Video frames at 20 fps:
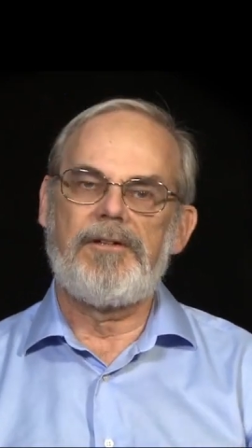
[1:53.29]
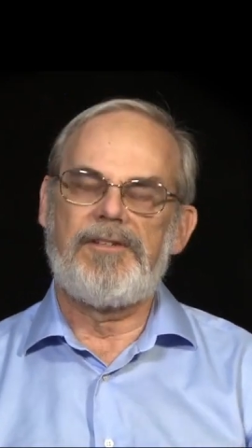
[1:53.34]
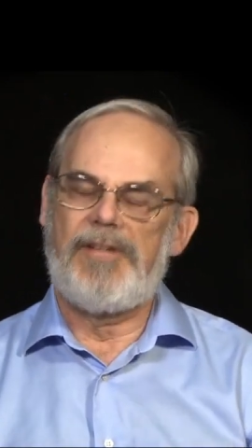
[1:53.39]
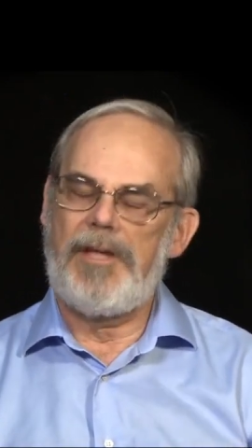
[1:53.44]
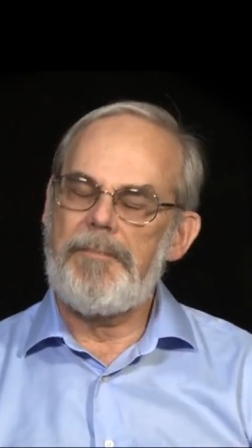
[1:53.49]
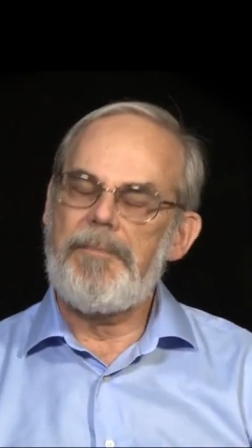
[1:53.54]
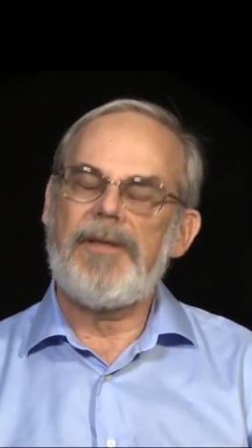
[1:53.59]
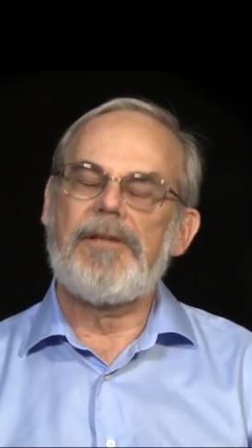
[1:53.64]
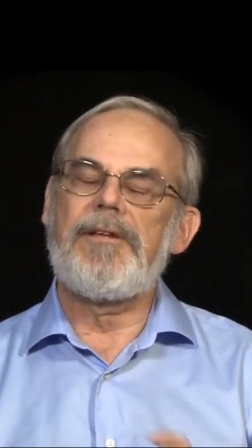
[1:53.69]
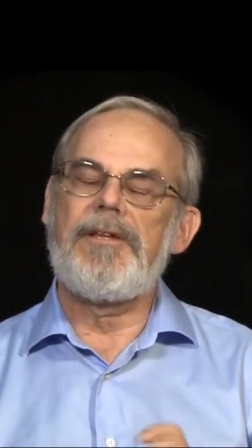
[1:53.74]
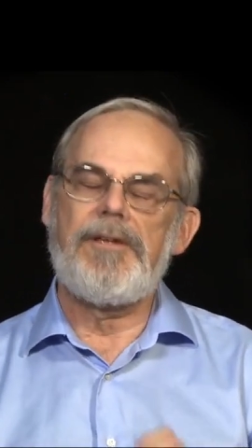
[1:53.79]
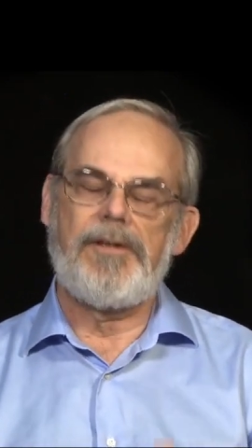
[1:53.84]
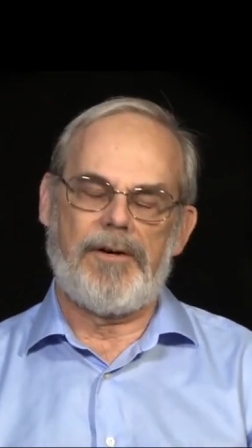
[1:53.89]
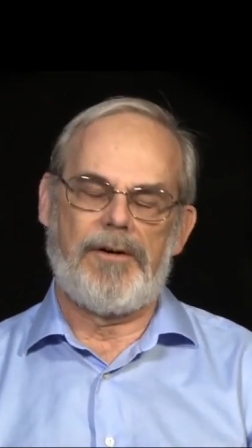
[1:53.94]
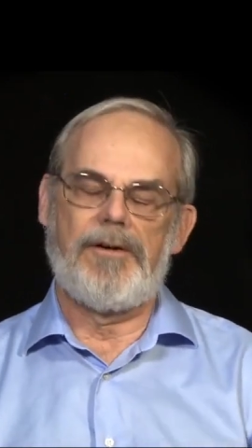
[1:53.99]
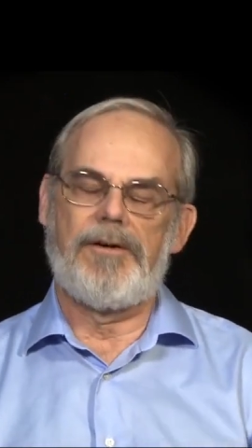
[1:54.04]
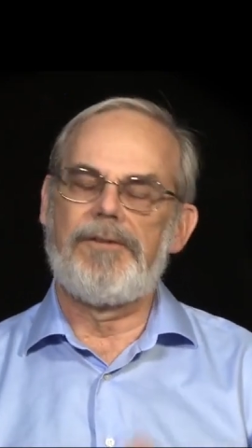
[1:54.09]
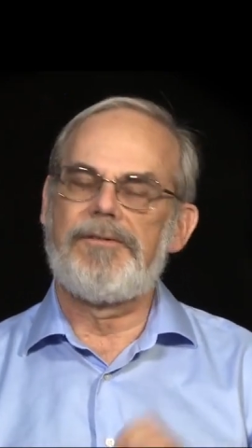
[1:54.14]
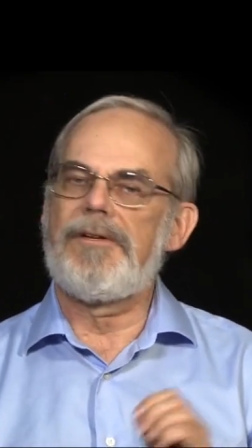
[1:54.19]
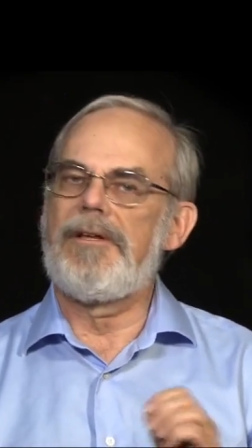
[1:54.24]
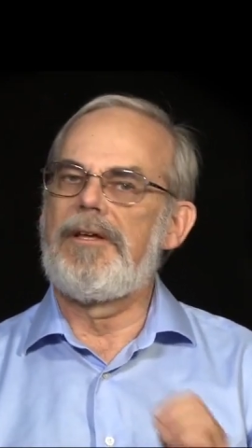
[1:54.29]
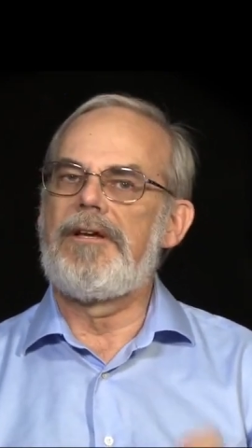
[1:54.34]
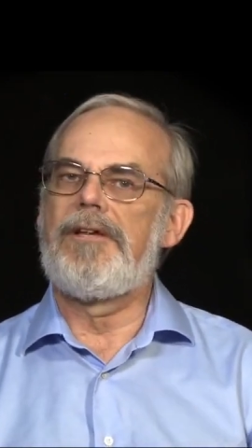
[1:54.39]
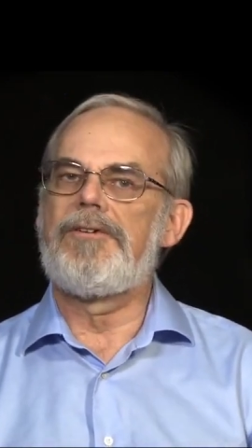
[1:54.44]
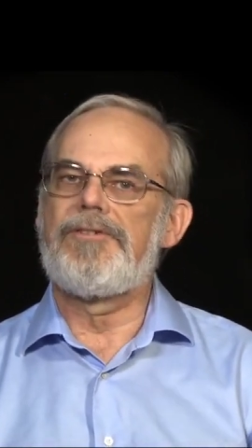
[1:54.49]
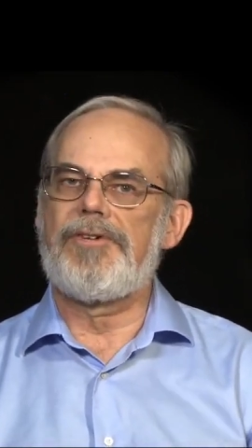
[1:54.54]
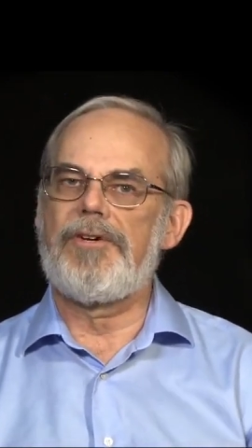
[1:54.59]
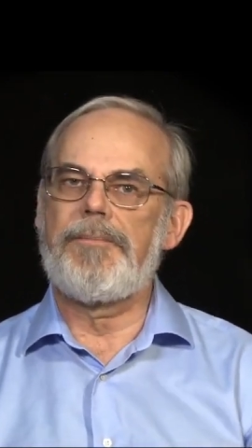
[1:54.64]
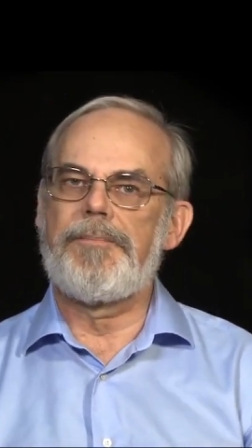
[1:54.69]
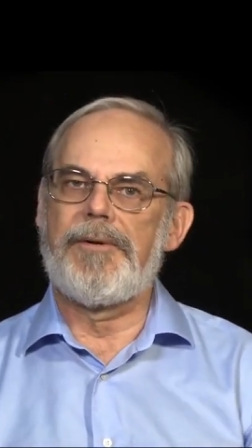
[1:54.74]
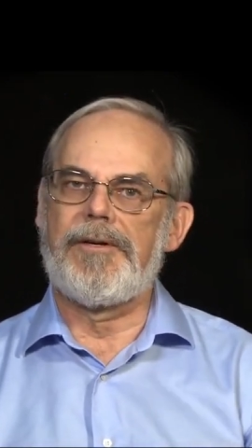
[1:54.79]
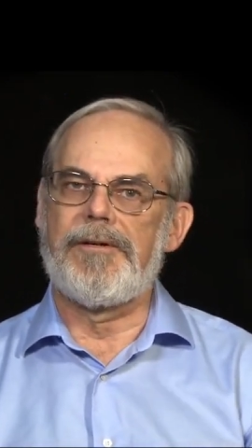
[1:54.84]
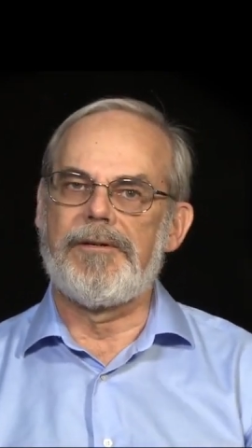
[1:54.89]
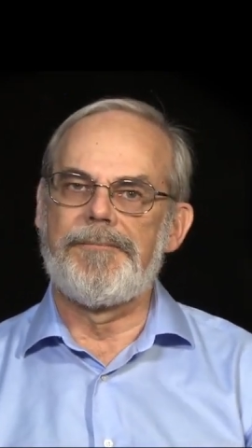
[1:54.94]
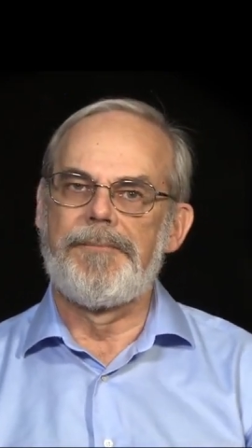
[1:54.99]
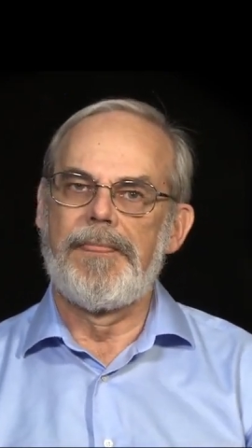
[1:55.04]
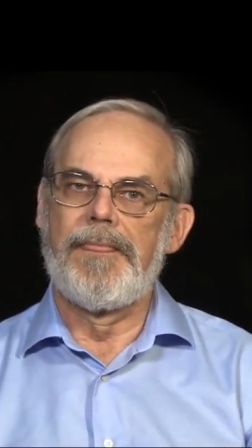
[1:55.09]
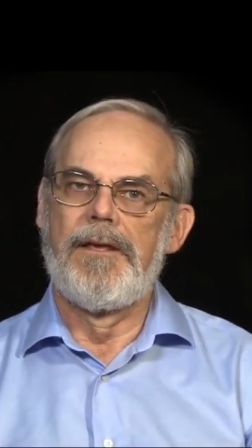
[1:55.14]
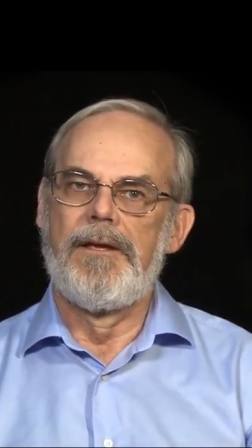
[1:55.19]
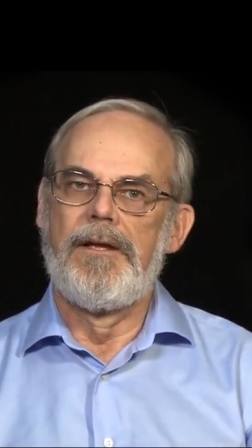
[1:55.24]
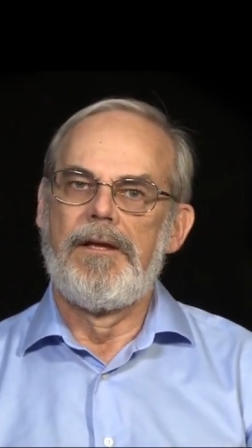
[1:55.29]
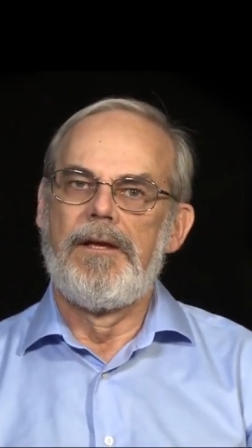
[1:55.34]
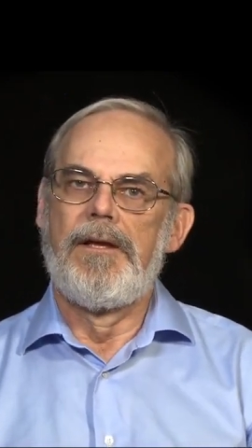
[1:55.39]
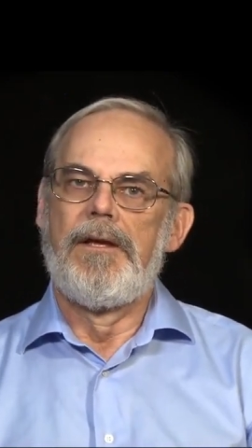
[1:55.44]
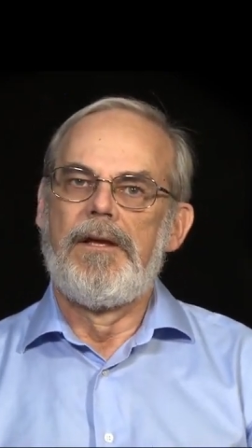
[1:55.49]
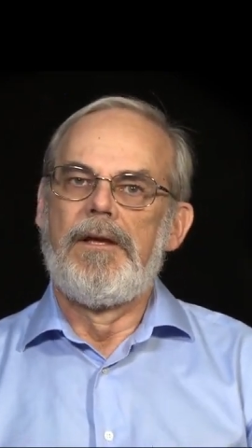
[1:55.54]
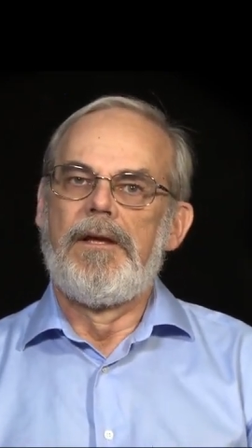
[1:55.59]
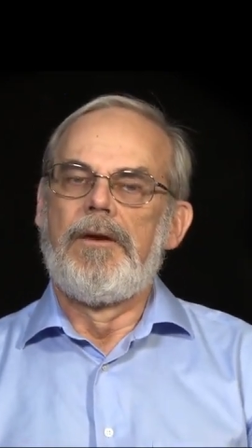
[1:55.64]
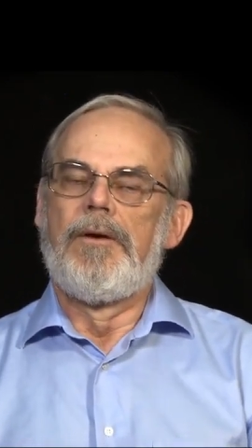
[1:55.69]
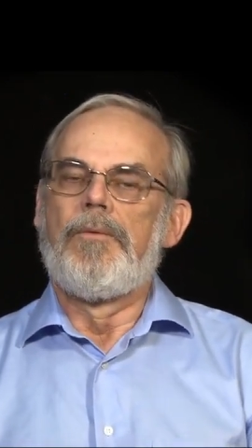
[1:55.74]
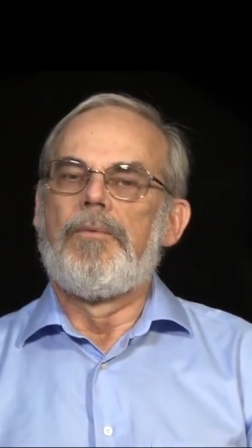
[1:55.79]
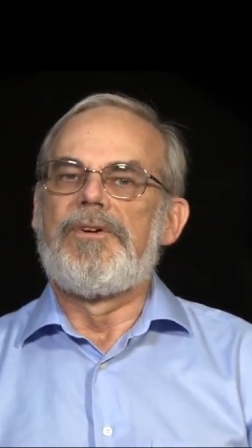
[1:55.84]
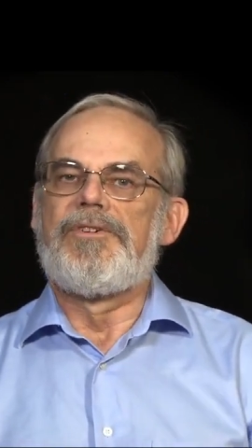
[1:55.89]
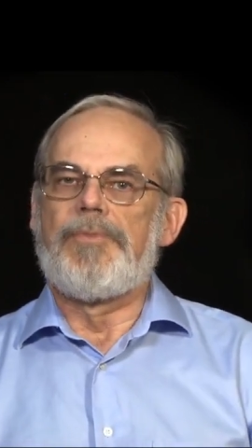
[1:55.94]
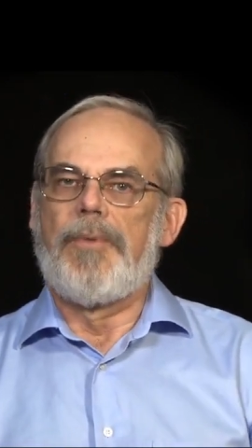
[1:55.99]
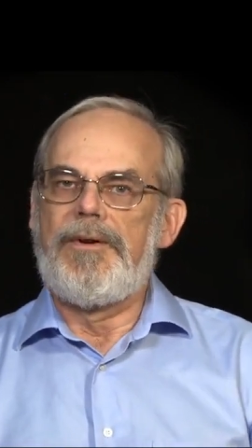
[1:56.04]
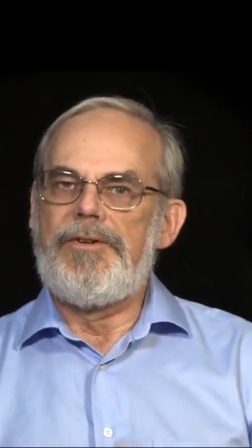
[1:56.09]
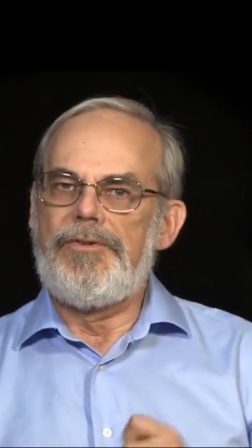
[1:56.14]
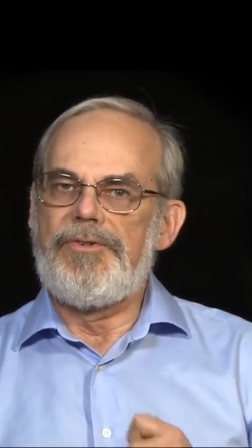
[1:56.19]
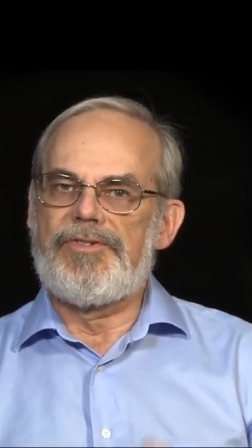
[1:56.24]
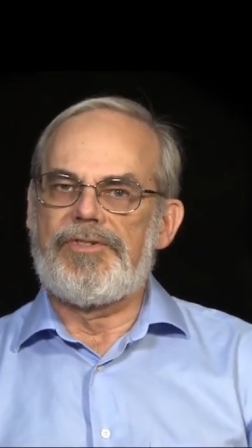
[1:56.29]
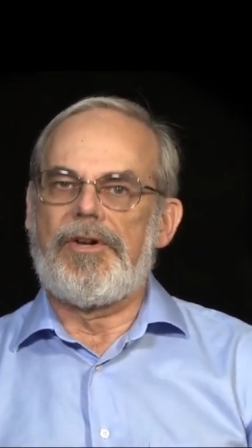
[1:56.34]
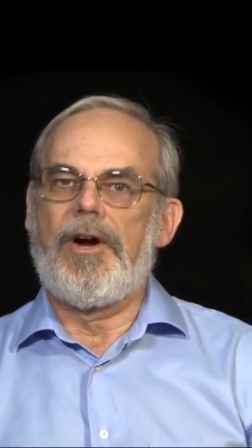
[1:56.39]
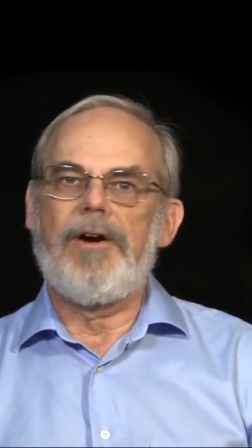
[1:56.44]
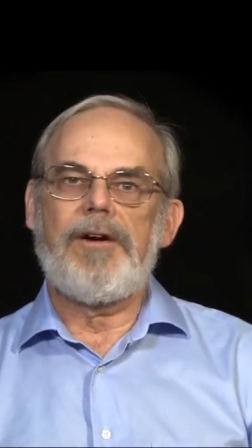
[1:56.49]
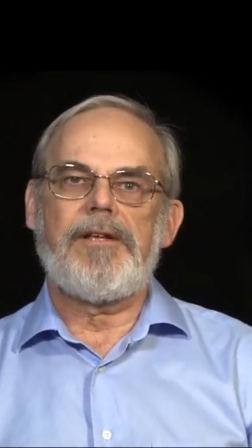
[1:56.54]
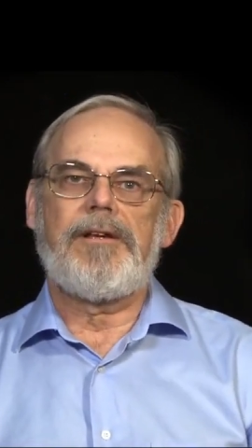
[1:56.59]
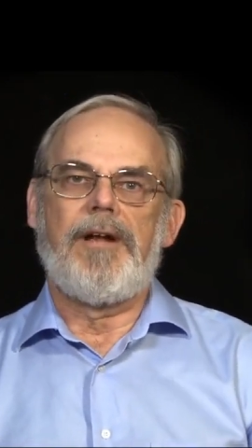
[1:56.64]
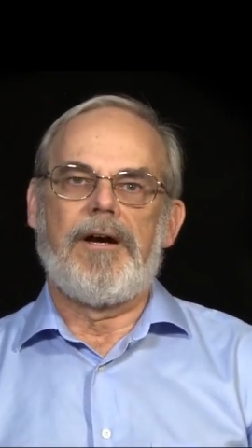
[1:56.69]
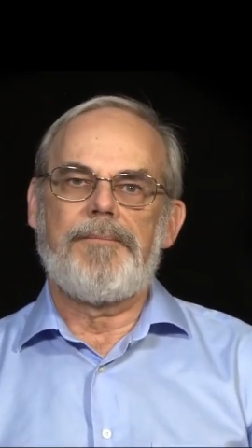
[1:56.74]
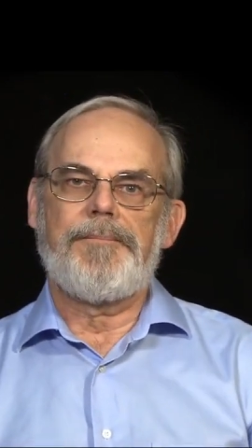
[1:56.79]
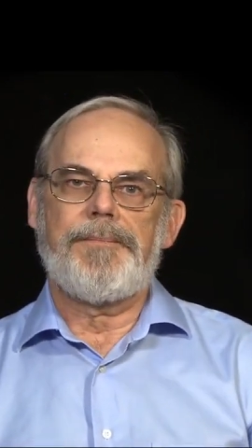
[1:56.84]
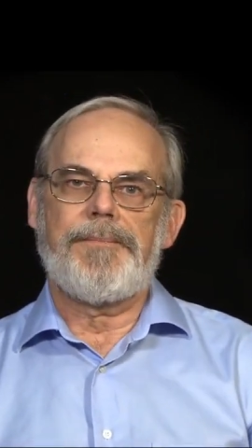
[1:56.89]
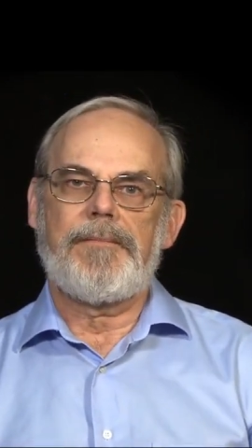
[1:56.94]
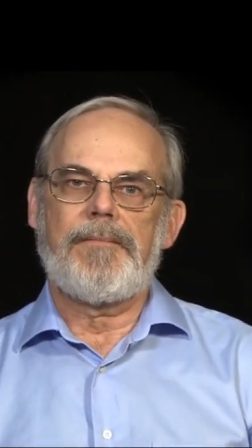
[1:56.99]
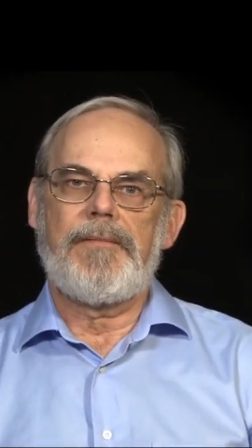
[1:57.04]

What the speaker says: typically called an interpreter, which when you start it up